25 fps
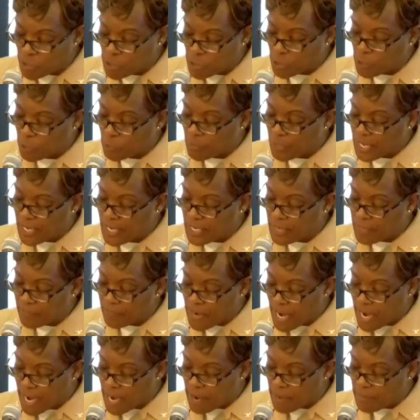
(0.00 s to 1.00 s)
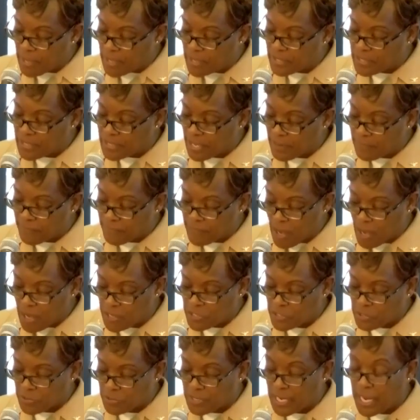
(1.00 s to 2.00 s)
to create environments that
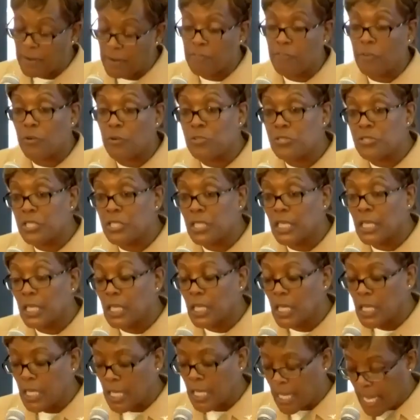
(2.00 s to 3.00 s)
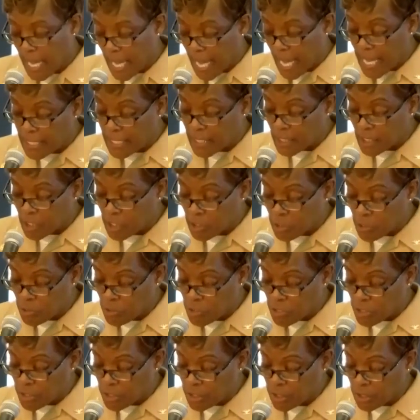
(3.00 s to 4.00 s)
foster diversity and
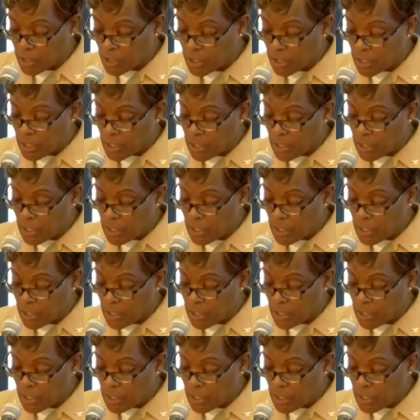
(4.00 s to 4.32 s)
inclusion.